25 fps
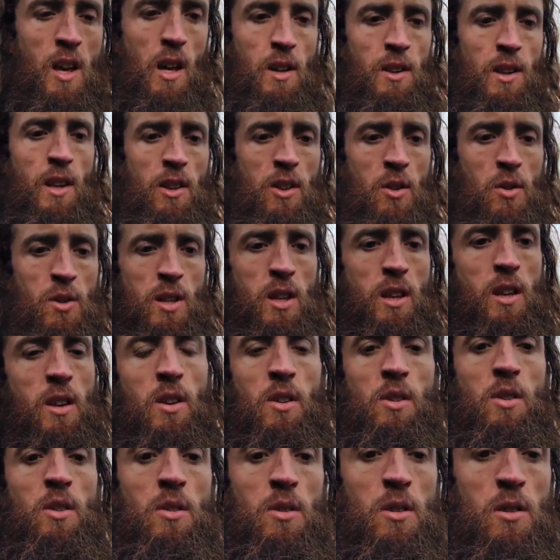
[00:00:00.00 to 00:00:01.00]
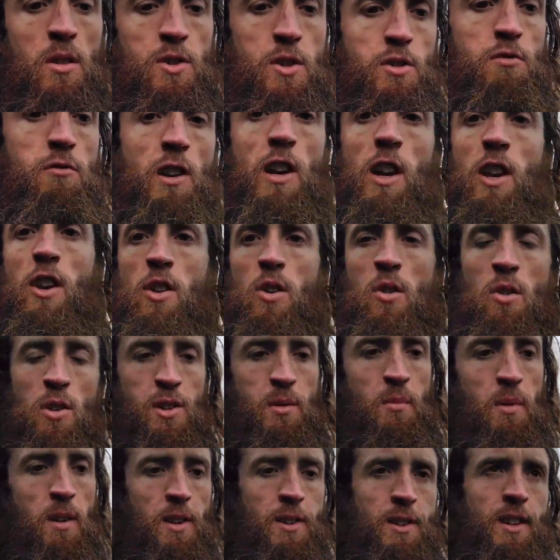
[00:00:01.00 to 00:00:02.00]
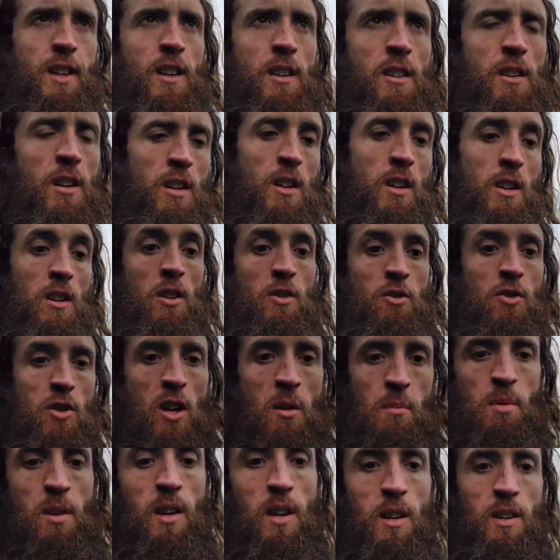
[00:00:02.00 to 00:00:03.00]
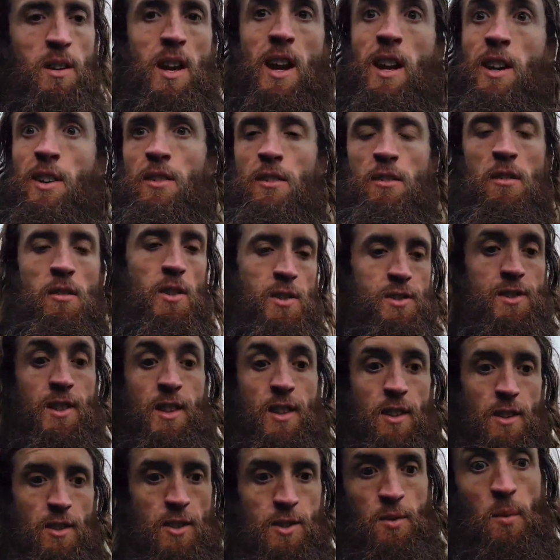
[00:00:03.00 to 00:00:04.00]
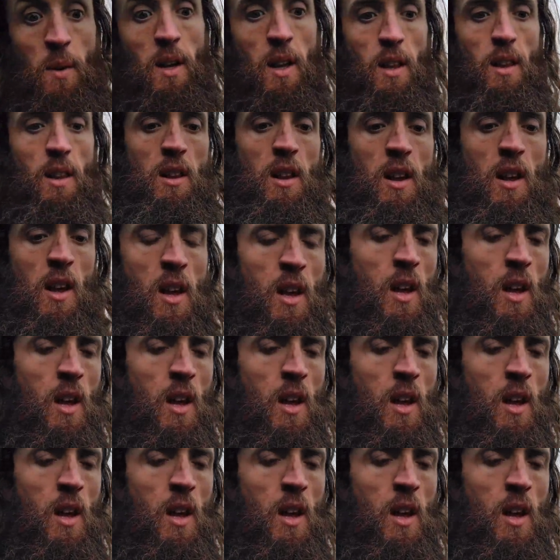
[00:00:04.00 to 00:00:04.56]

and then you think, oh, it's really cool to be a singer. I'm going to try be an actor or a singer as well.